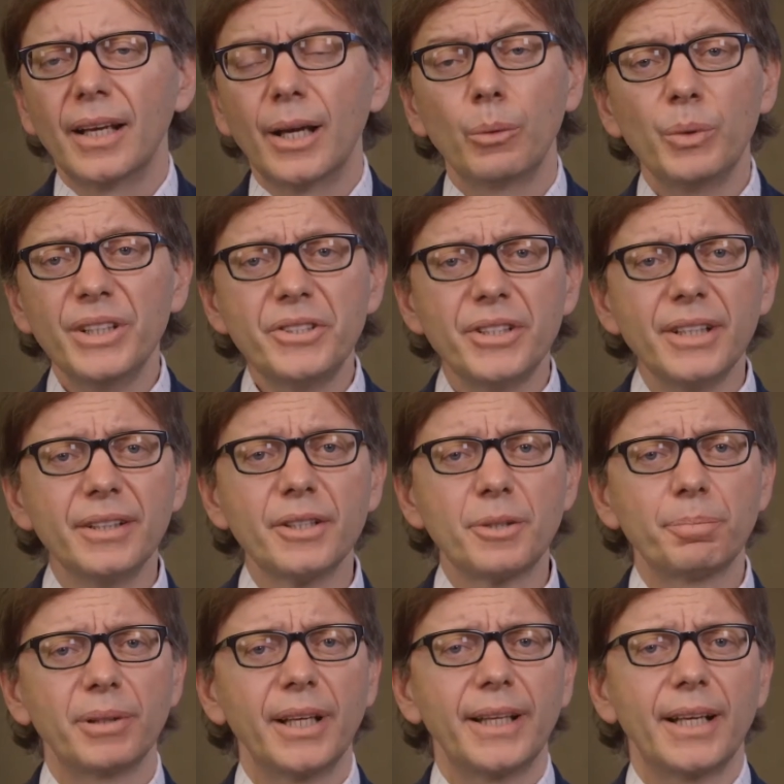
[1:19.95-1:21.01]
And we see
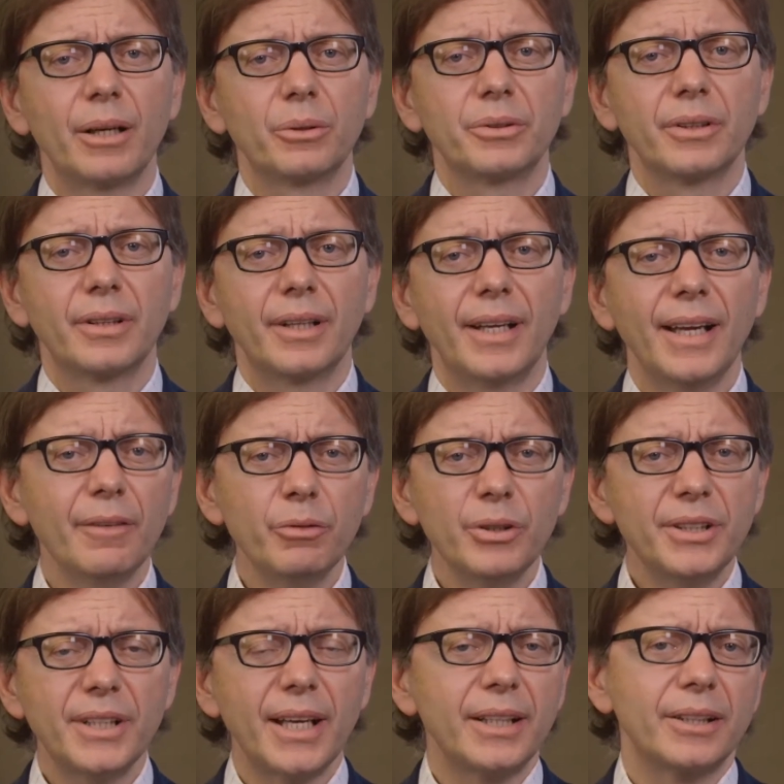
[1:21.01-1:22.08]
this play out
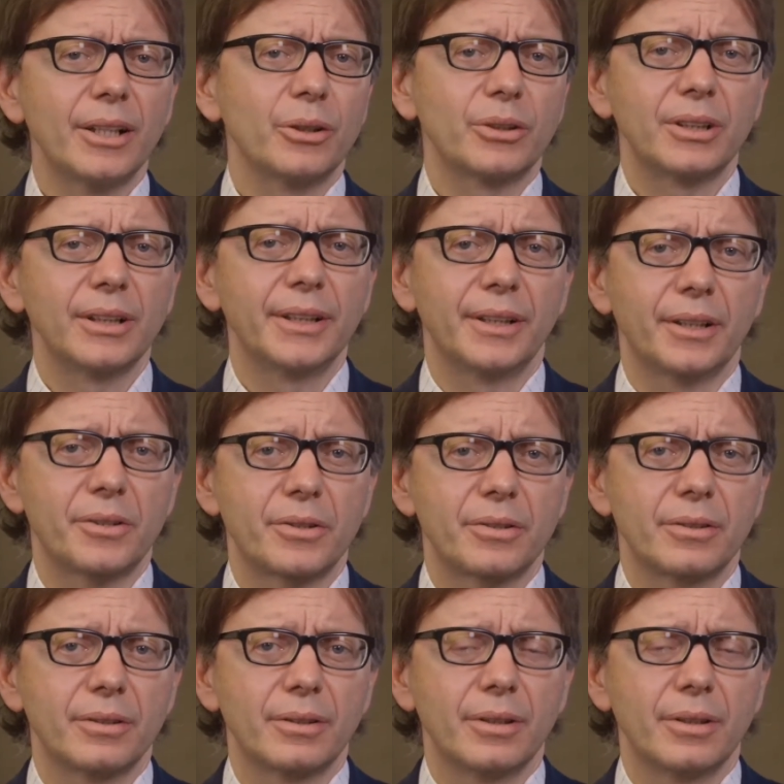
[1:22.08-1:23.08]
every day in our clinics,